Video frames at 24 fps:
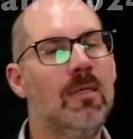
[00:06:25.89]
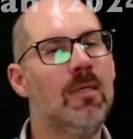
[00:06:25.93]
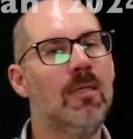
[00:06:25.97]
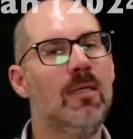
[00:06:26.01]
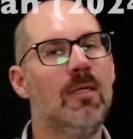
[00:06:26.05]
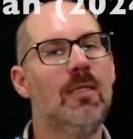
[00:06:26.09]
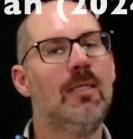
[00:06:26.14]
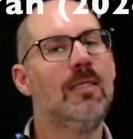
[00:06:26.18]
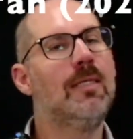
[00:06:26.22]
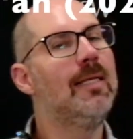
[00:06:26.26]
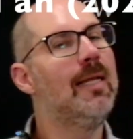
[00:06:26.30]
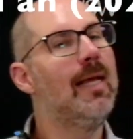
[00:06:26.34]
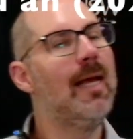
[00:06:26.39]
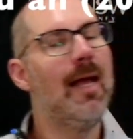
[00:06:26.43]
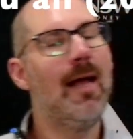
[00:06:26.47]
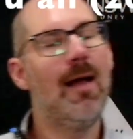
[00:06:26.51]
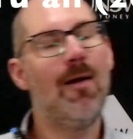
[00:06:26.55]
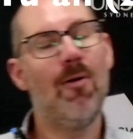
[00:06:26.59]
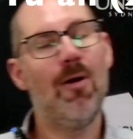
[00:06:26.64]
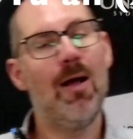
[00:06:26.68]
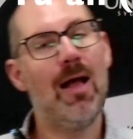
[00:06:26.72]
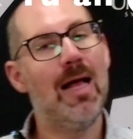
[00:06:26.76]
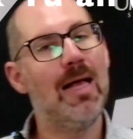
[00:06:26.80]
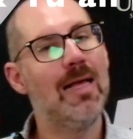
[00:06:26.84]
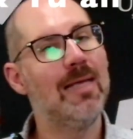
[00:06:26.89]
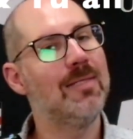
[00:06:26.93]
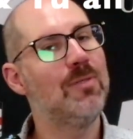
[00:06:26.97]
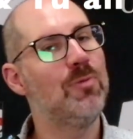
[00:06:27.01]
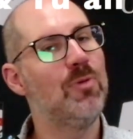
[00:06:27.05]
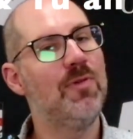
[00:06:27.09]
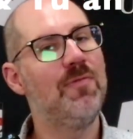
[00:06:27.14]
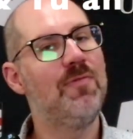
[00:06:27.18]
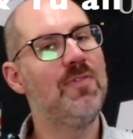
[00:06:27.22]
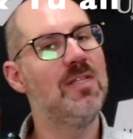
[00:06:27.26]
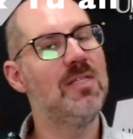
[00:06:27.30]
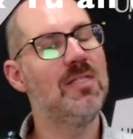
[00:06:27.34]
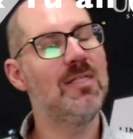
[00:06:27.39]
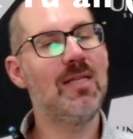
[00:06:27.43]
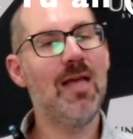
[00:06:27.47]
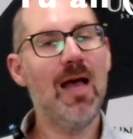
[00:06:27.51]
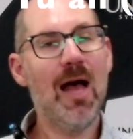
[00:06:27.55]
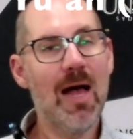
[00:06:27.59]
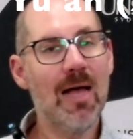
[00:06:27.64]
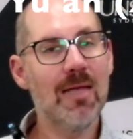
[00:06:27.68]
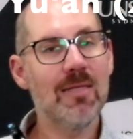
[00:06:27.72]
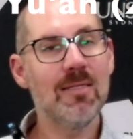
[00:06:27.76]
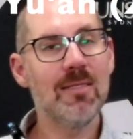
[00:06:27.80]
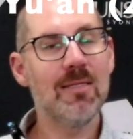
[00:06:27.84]
Now, as we've
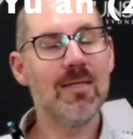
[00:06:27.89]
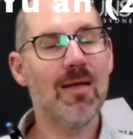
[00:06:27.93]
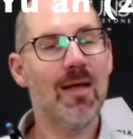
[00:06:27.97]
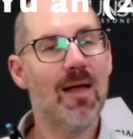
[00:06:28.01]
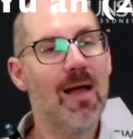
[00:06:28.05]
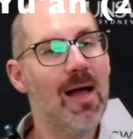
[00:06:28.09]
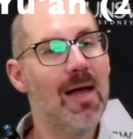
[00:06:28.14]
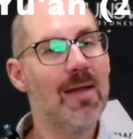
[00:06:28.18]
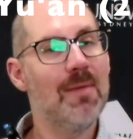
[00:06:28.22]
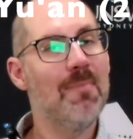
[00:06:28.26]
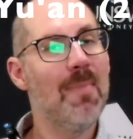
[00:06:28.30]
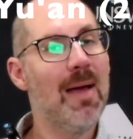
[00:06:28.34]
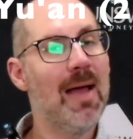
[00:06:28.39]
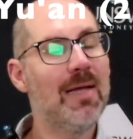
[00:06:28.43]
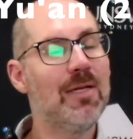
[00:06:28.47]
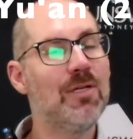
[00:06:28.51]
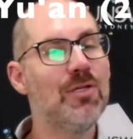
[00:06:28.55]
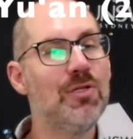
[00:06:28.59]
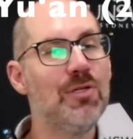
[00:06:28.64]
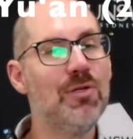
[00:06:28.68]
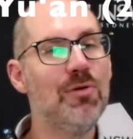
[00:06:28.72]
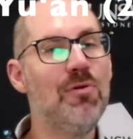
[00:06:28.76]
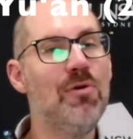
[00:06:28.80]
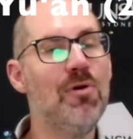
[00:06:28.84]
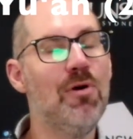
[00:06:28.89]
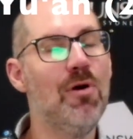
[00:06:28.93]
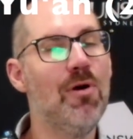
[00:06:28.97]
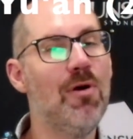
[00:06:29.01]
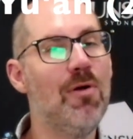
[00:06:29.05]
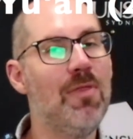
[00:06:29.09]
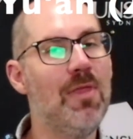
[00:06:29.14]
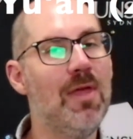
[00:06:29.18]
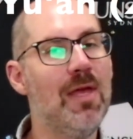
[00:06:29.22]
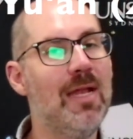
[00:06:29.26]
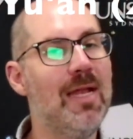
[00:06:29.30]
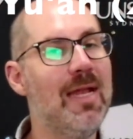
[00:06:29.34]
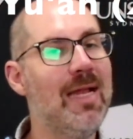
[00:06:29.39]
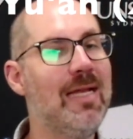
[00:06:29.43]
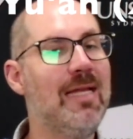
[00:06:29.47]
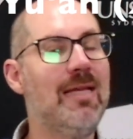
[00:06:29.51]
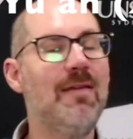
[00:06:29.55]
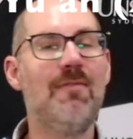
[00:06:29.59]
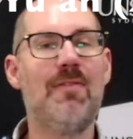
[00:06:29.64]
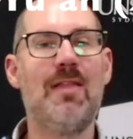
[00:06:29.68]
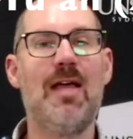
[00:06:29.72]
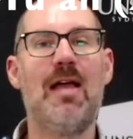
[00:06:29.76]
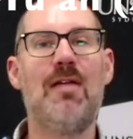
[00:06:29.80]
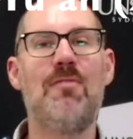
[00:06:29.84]
discussed, I'd make sure that any
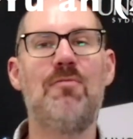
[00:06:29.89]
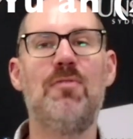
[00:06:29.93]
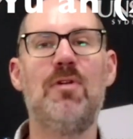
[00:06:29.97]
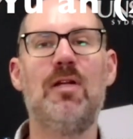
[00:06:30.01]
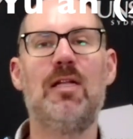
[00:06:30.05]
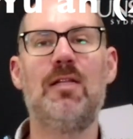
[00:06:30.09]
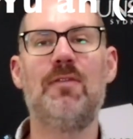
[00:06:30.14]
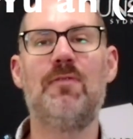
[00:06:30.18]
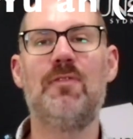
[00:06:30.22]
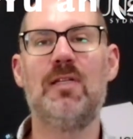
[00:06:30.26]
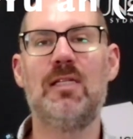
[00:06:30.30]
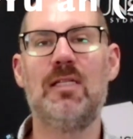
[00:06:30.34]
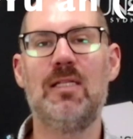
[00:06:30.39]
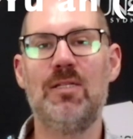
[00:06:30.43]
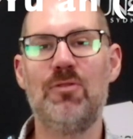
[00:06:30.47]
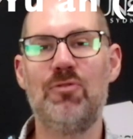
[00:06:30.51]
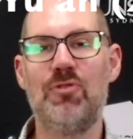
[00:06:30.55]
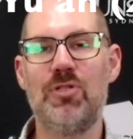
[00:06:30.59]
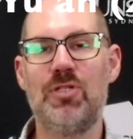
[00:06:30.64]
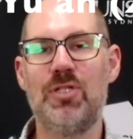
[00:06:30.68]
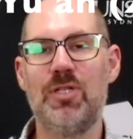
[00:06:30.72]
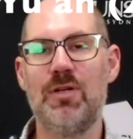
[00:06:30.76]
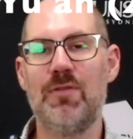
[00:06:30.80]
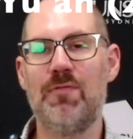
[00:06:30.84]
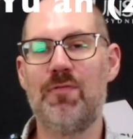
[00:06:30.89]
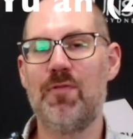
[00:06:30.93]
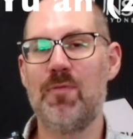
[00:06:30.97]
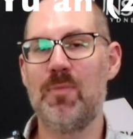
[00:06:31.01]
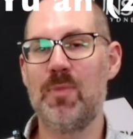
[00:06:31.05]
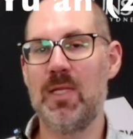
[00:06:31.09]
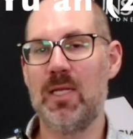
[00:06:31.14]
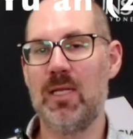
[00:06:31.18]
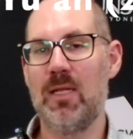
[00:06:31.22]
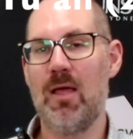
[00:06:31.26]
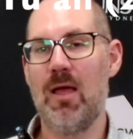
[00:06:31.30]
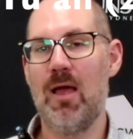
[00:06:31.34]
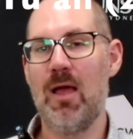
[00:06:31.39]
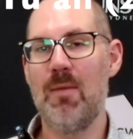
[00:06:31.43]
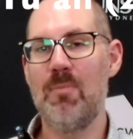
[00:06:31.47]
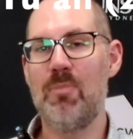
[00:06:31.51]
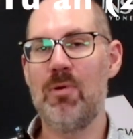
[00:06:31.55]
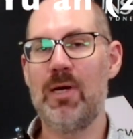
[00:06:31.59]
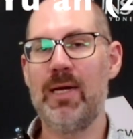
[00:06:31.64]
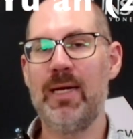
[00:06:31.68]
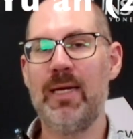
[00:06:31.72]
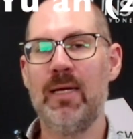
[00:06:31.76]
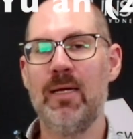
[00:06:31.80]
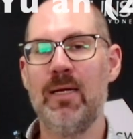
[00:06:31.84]
of that relevant literature from the
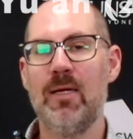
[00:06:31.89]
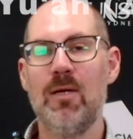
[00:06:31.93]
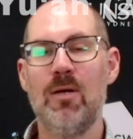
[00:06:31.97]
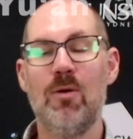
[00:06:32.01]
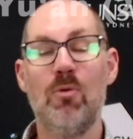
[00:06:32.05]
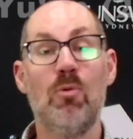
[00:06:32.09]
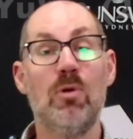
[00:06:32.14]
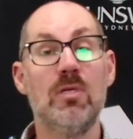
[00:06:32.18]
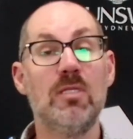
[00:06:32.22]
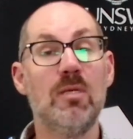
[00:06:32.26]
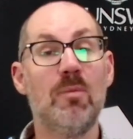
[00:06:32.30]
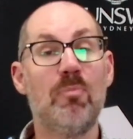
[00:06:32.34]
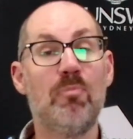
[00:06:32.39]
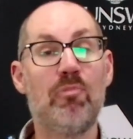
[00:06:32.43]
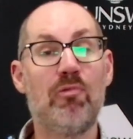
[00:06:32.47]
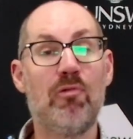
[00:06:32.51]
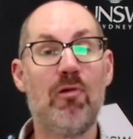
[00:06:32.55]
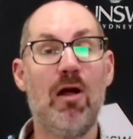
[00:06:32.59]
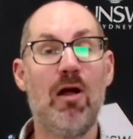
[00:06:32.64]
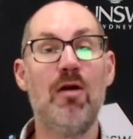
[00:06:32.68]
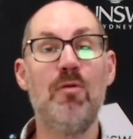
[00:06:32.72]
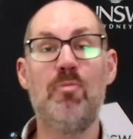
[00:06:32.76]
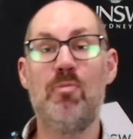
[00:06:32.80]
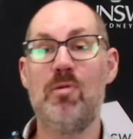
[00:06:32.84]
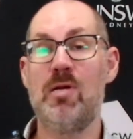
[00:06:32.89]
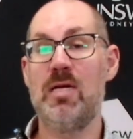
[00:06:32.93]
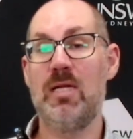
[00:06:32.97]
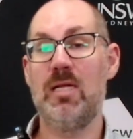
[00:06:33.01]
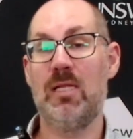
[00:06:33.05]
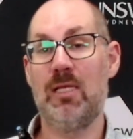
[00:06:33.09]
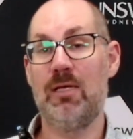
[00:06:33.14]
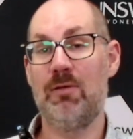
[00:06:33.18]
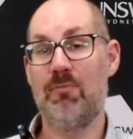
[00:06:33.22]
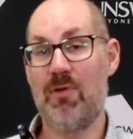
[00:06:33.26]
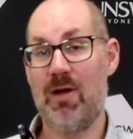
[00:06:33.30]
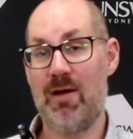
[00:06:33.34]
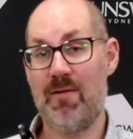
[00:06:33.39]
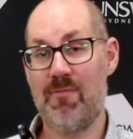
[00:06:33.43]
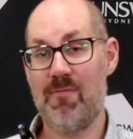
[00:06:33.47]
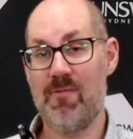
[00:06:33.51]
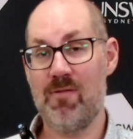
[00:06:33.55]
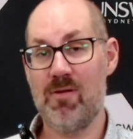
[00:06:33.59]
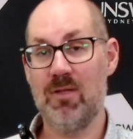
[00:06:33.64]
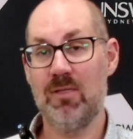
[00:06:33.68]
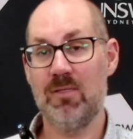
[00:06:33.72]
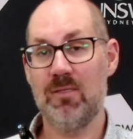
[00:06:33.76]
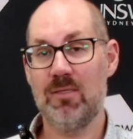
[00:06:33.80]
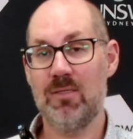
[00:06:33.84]
library was appropriately
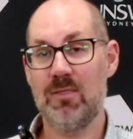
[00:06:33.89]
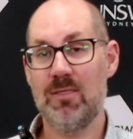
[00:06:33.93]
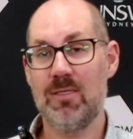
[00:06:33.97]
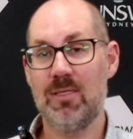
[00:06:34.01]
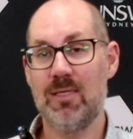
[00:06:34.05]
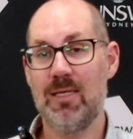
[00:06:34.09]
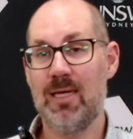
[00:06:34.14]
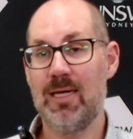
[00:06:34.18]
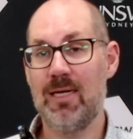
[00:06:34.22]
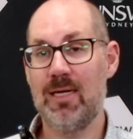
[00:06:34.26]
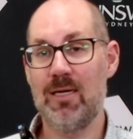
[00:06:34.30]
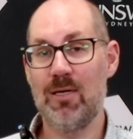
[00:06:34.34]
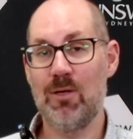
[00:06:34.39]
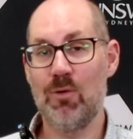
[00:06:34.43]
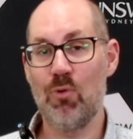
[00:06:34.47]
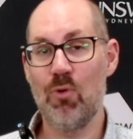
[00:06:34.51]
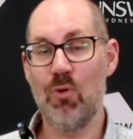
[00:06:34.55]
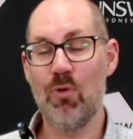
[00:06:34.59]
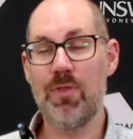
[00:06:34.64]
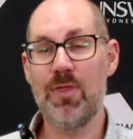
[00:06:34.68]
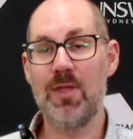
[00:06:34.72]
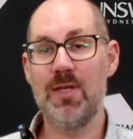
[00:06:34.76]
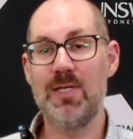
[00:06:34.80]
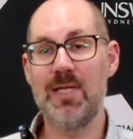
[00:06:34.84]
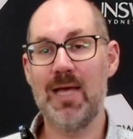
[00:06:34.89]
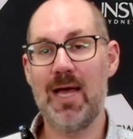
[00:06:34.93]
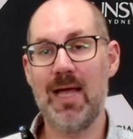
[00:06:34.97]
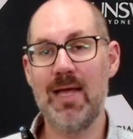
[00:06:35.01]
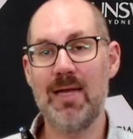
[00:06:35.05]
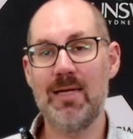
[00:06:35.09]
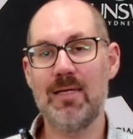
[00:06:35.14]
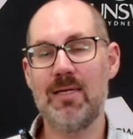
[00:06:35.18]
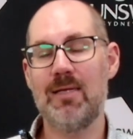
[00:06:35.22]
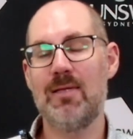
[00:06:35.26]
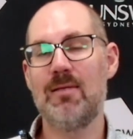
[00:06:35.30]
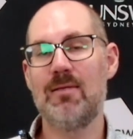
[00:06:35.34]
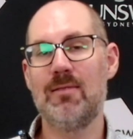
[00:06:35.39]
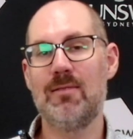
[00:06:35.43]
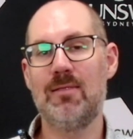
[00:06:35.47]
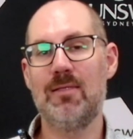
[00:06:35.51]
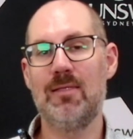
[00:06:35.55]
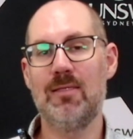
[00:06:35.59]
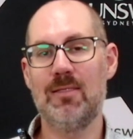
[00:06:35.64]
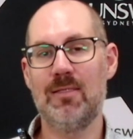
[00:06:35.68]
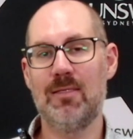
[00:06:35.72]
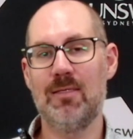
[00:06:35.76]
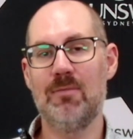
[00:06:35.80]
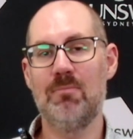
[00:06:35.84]
referenced in an author date
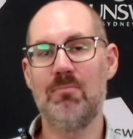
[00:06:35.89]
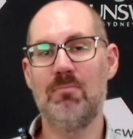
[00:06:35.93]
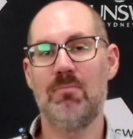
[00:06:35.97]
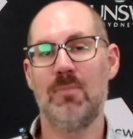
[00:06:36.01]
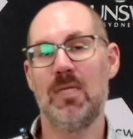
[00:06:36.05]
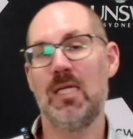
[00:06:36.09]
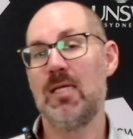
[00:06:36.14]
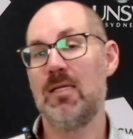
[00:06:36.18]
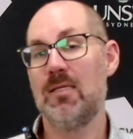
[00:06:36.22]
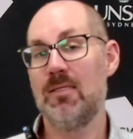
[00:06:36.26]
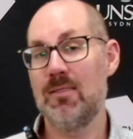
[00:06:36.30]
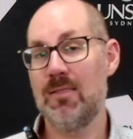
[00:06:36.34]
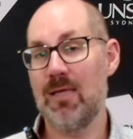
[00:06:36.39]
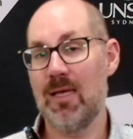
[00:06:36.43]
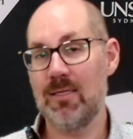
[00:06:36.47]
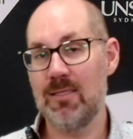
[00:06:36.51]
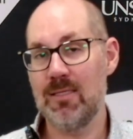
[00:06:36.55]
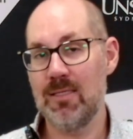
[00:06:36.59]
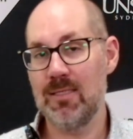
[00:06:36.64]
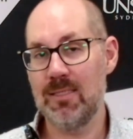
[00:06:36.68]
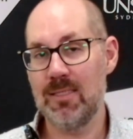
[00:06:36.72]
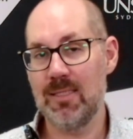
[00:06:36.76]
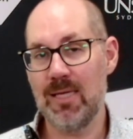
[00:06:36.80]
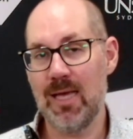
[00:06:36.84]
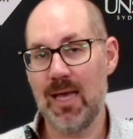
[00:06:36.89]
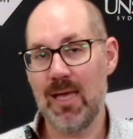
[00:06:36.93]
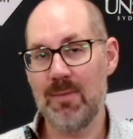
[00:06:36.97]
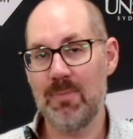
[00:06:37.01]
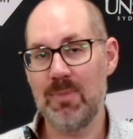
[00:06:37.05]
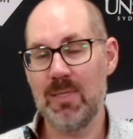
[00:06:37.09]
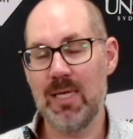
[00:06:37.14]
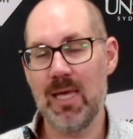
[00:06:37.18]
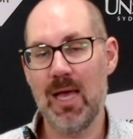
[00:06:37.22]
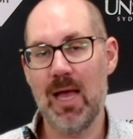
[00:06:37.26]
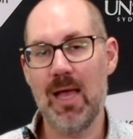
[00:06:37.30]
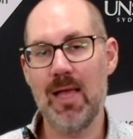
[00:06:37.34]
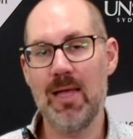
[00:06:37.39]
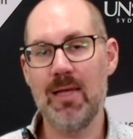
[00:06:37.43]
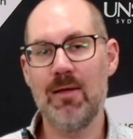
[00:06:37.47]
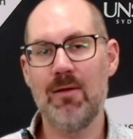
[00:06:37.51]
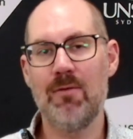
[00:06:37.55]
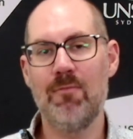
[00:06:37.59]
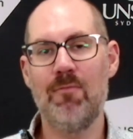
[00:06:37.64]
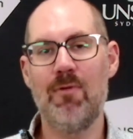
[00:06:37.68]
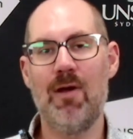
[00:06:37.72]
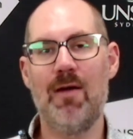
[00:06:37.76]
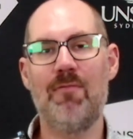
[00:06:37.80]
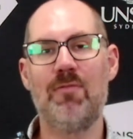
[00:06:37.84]
system, such as the APA
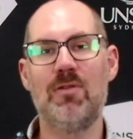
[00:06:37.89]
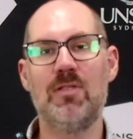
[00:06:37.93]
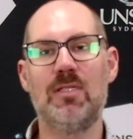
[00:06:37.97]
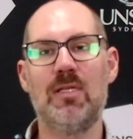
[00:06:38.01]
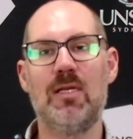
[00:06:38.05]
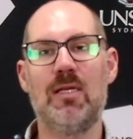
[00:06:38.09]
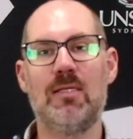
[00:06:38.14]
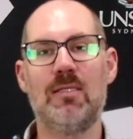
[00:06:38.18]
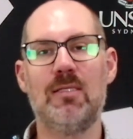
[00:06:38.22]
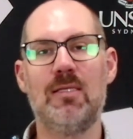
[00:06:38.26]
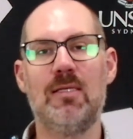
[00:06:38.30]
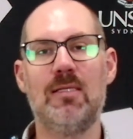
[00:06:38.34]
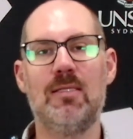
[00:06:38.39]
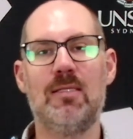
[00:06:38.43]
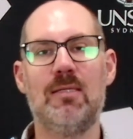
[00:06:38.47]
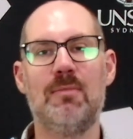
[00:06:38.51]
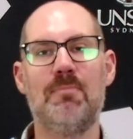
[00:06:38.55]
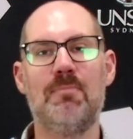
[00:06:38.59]
referencing system.